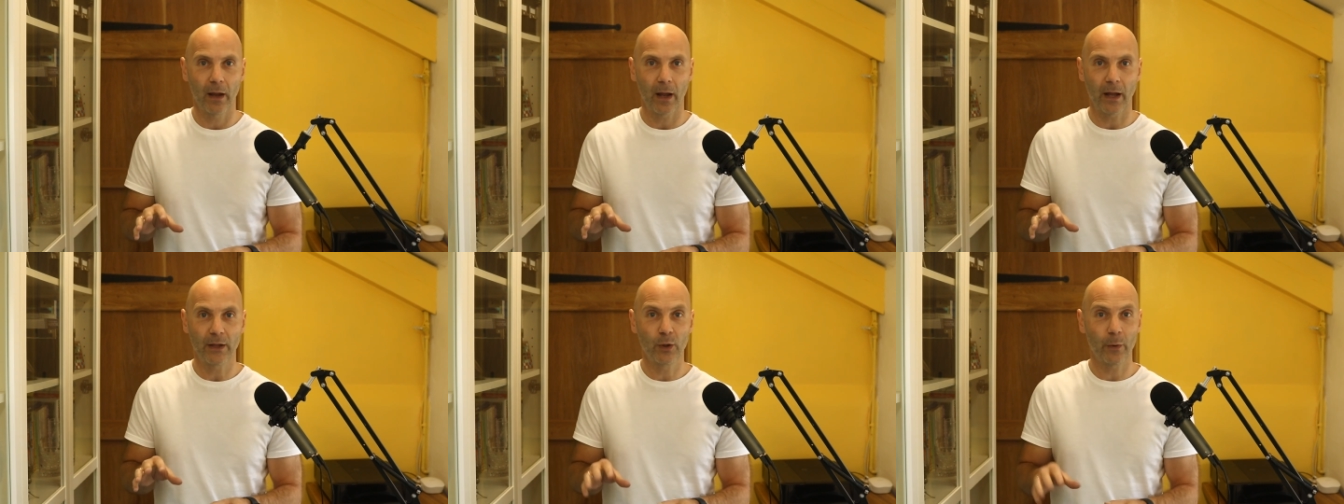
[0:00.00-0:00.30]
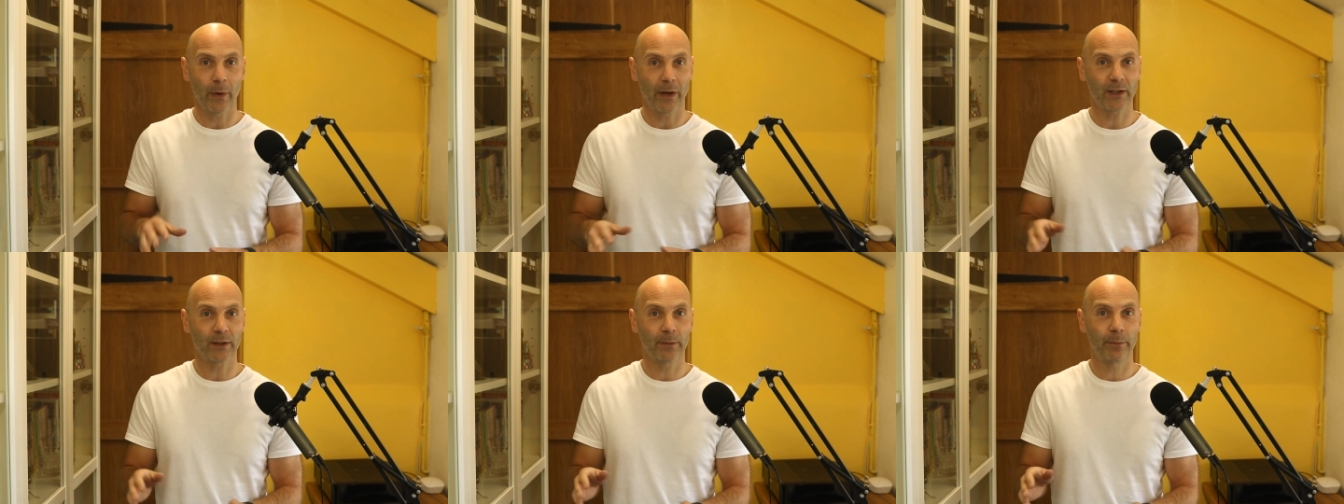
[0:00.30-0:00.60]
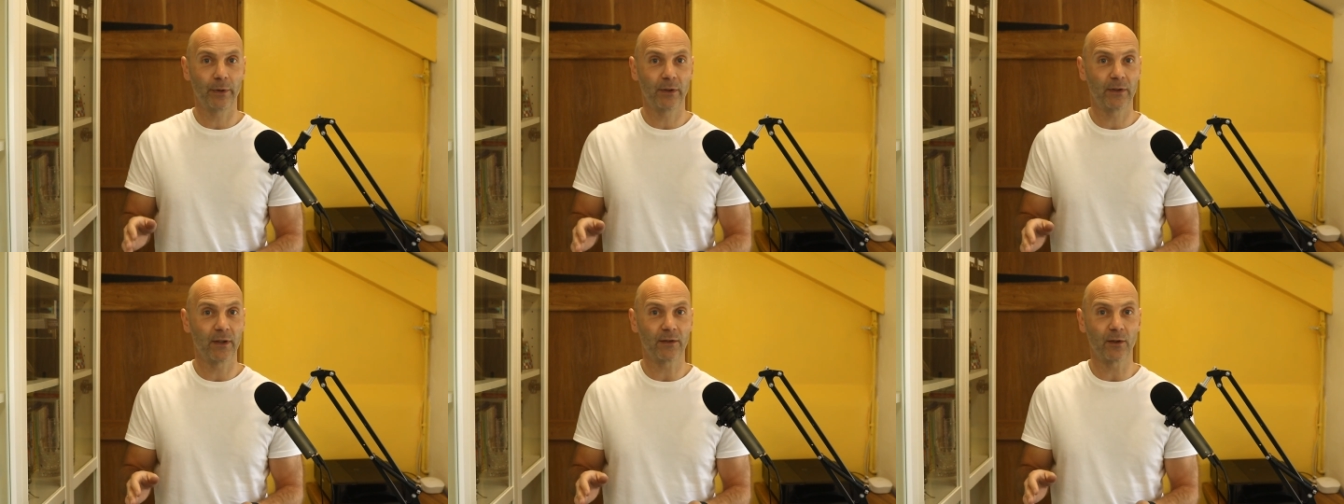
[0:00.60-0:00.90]
and you
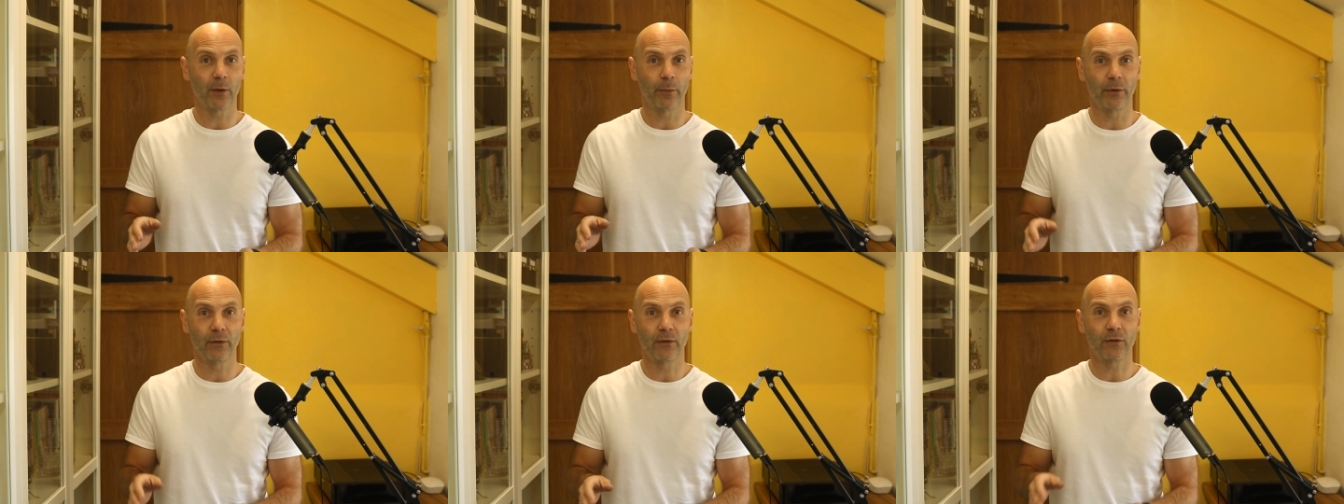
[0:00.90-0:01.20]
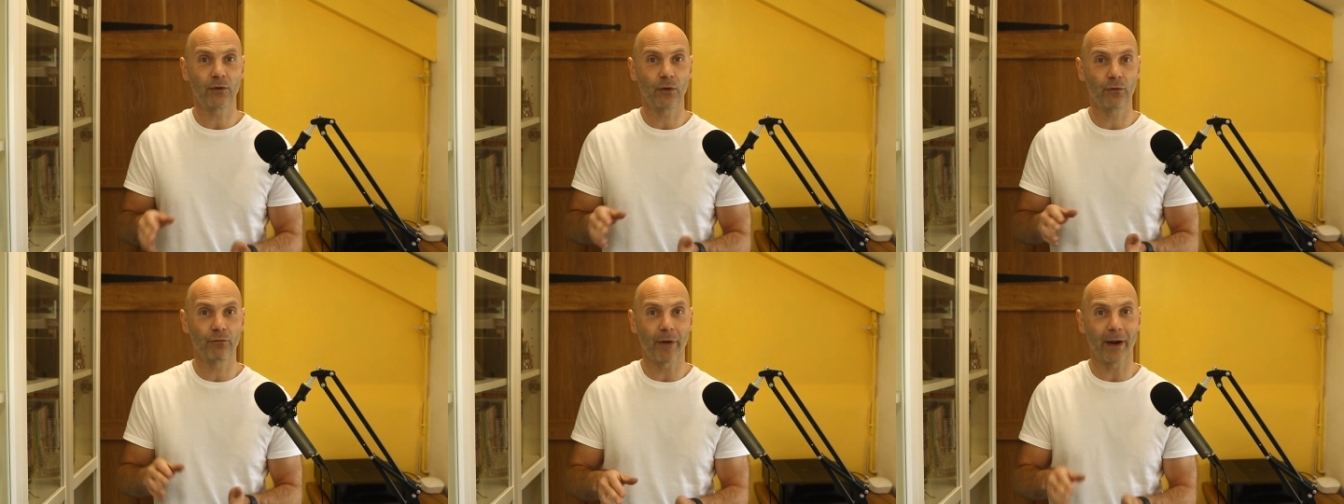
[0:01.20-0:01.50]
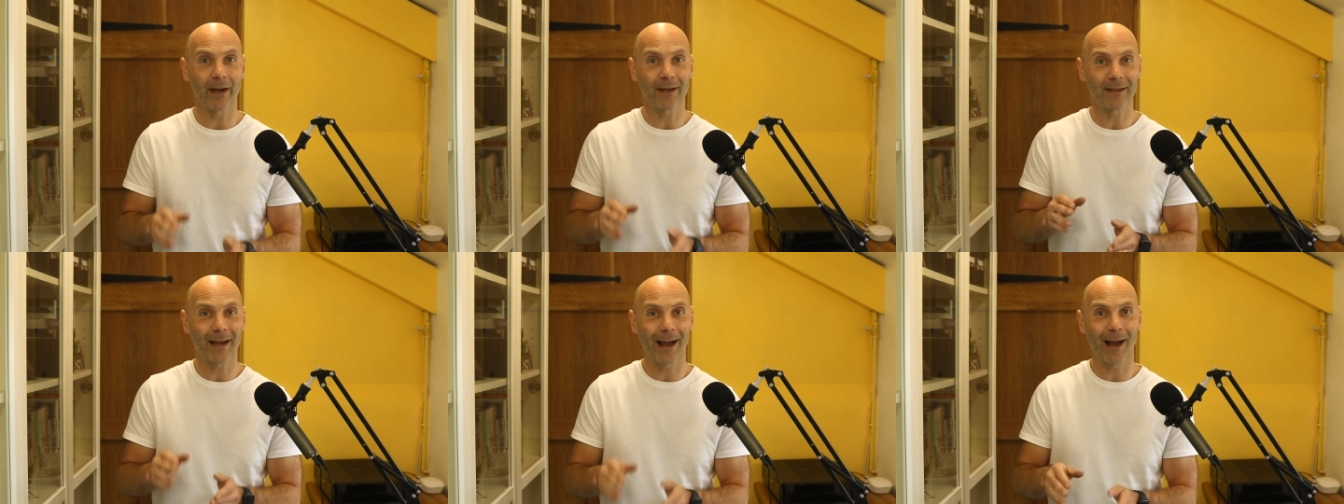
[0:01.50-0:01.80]
ask participants to
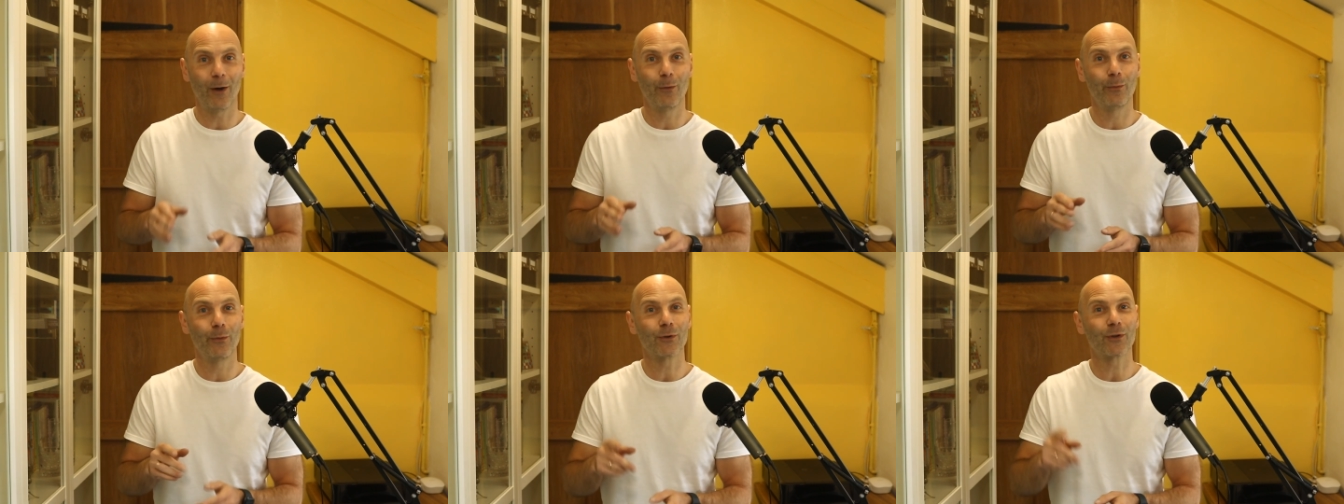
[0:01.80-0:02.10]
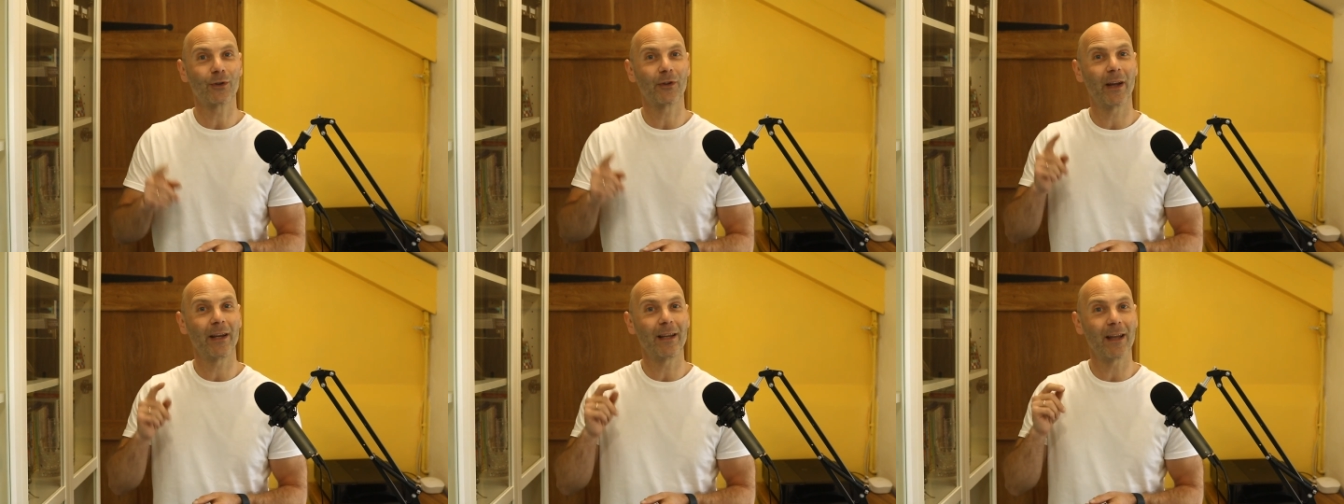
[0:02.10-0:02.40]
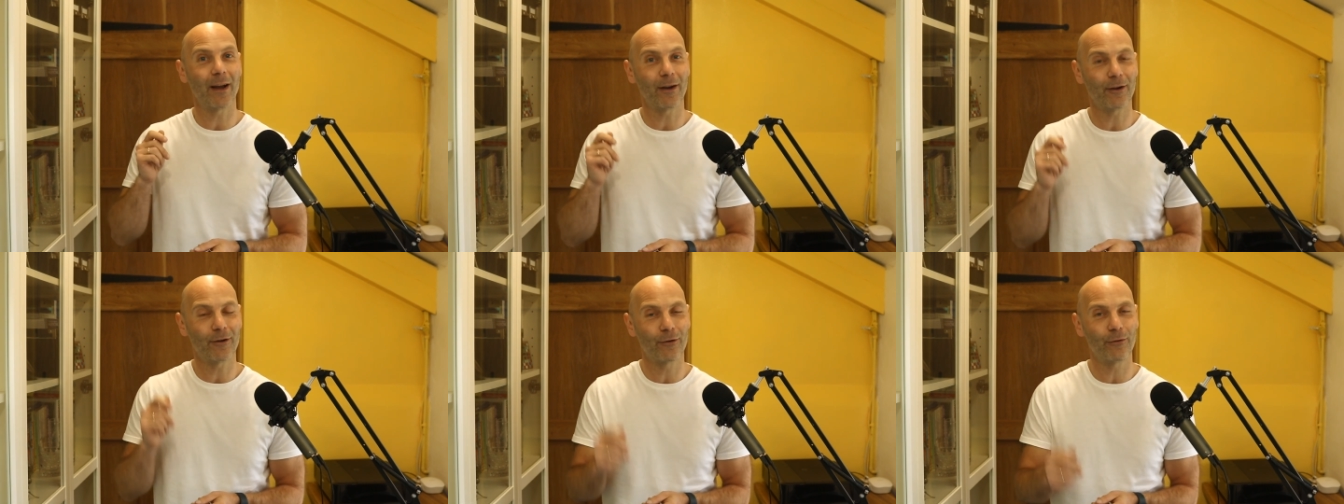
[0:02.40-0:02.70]
rate how much
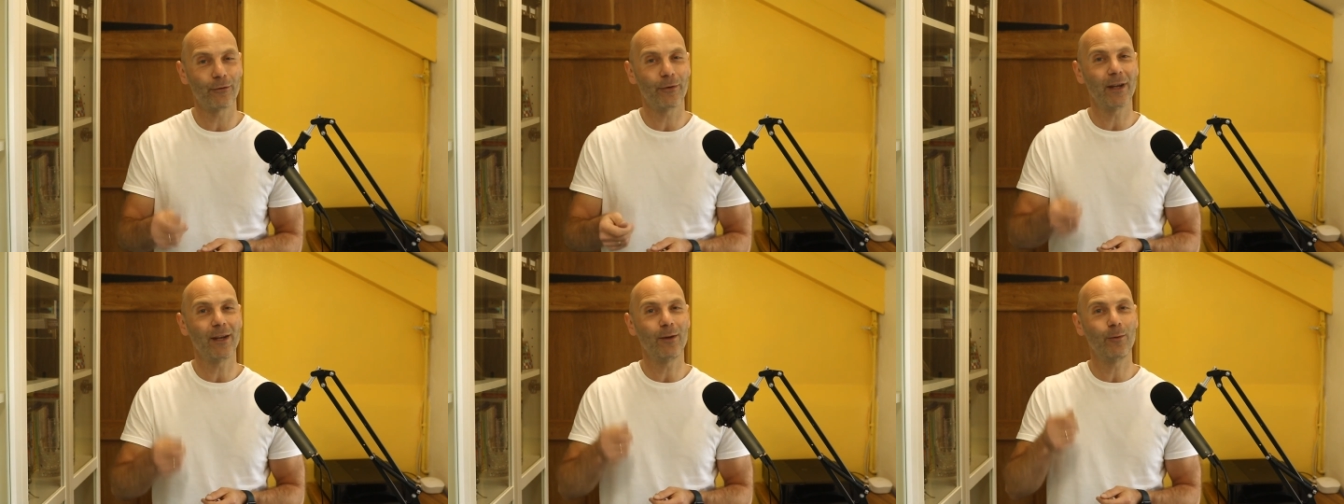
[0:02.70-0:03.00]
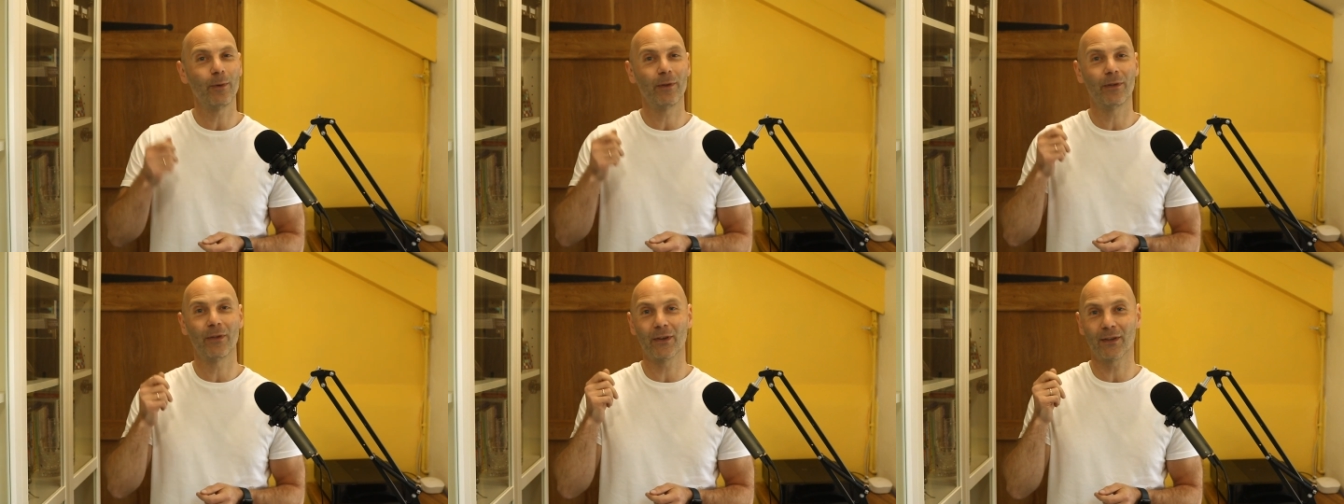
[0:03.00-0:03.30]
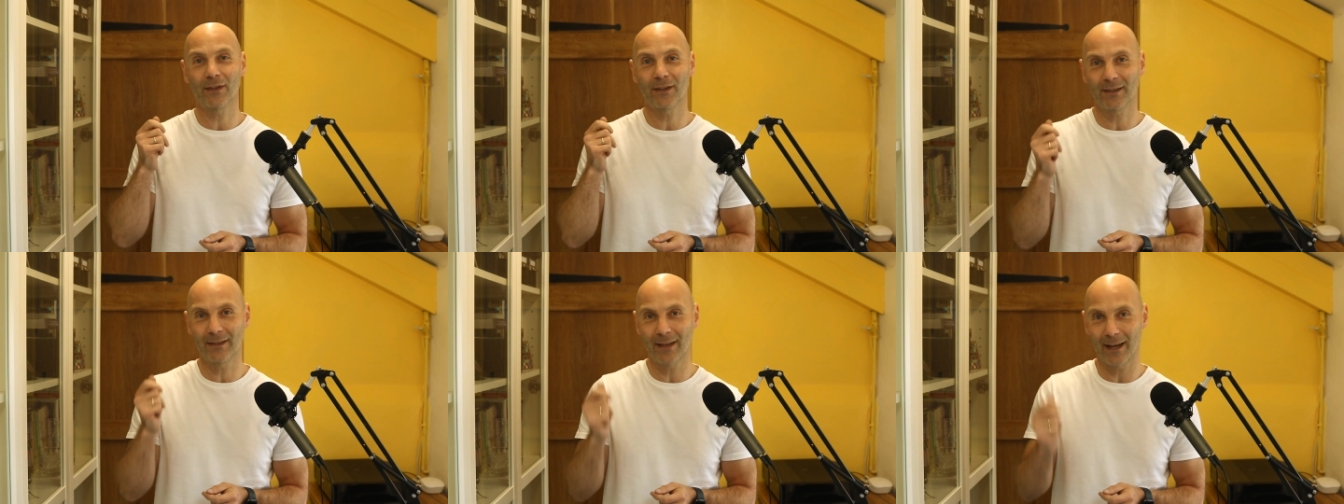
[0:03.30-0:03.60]
they agree with the
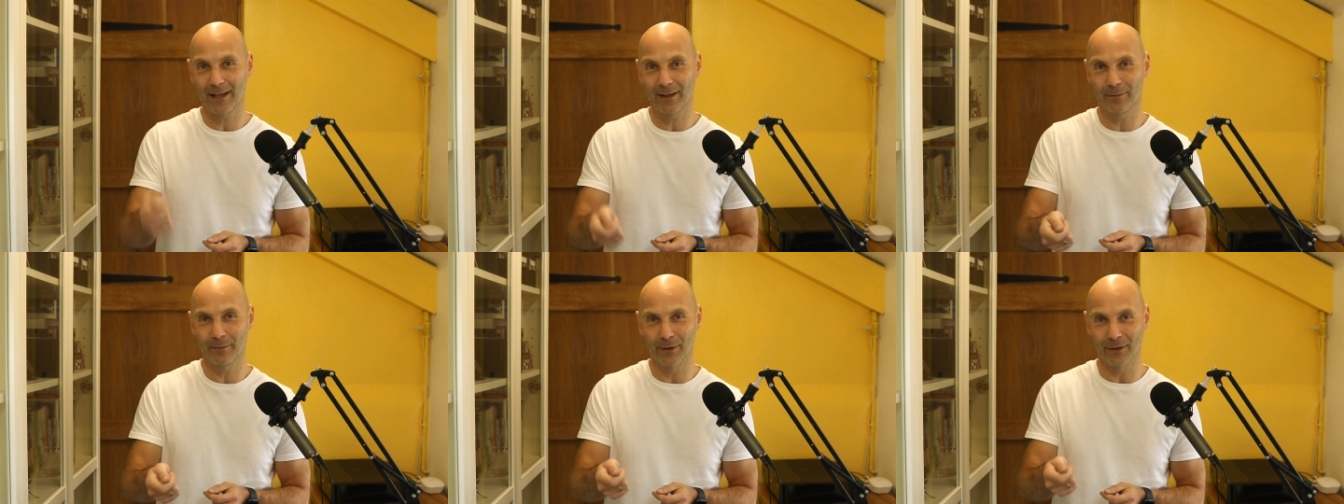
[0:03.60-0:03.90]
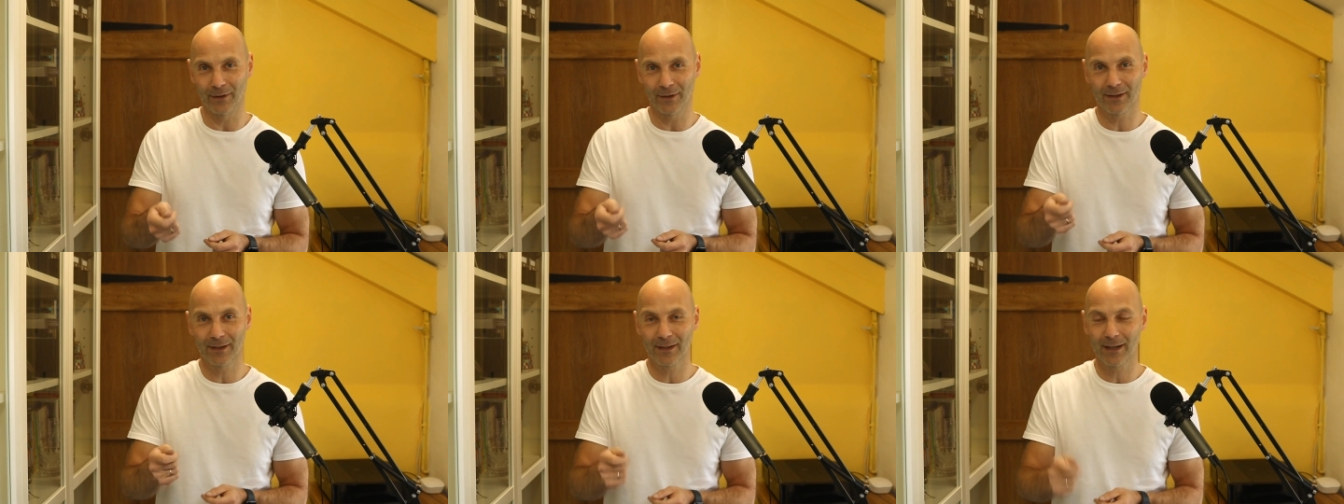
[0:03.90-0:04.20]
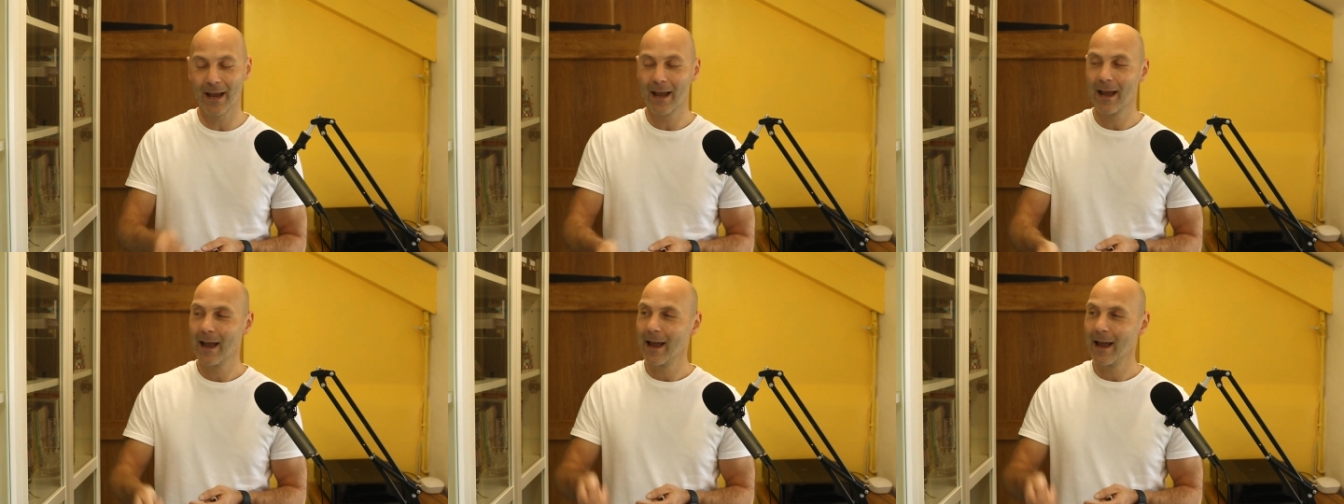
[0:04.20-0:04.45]
statements.